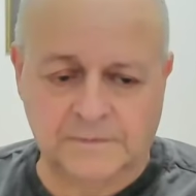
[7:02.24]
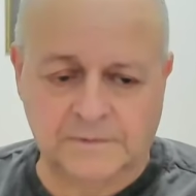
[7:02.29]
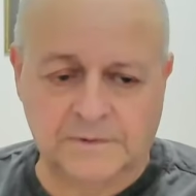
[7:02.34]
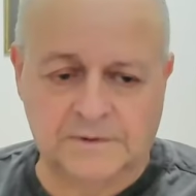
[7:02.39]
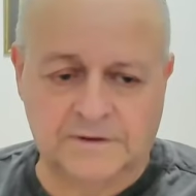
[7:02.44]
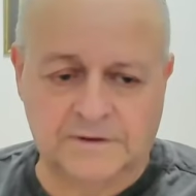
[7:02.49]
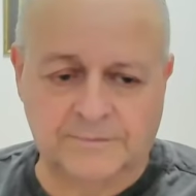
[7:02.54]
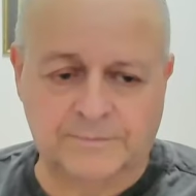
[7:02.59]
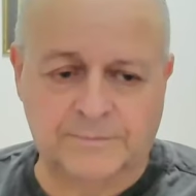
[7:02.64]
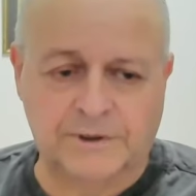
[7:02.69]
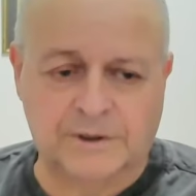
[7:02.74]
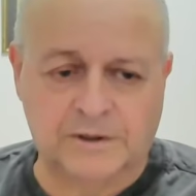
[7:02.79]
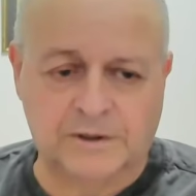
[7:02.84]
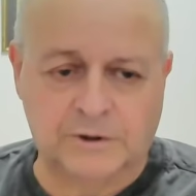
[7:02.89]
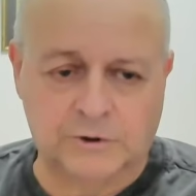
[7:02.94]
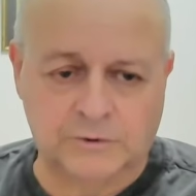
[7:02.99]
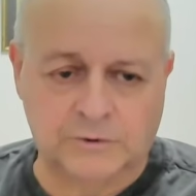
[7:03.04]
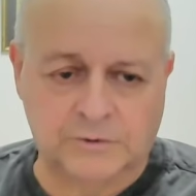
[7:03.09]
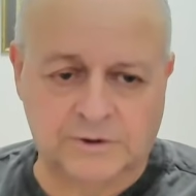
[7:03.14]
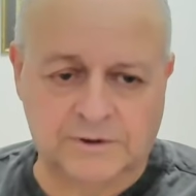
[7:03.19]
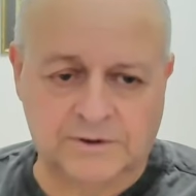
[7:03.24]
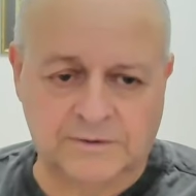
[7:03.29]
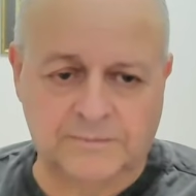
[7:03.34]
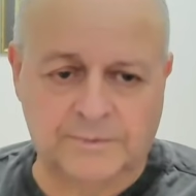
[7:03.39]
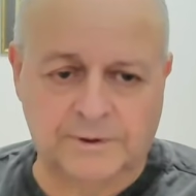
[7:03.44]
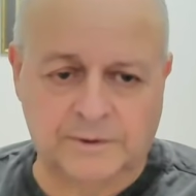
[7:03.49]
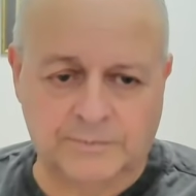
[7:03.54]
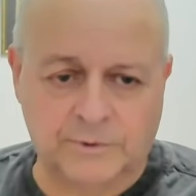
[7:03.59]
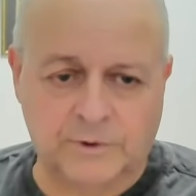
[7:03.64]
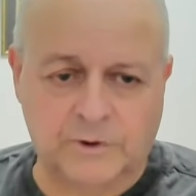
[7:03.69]
it's a big issue. It's a
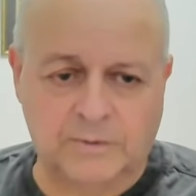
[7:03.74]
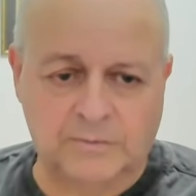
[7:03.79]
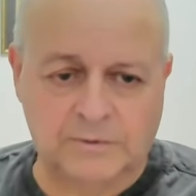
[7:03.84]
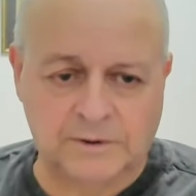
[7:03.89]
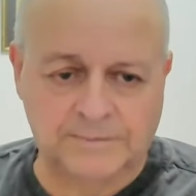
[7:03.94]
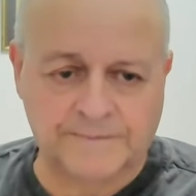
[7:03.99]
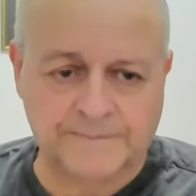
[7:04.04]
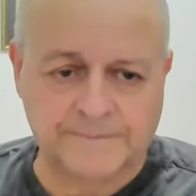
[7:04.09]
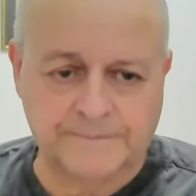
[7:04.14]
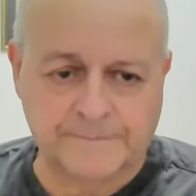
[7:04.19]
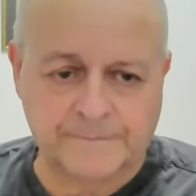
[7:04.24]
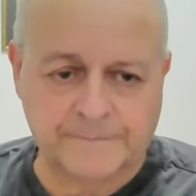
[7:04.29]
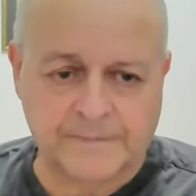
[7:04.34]
big problem.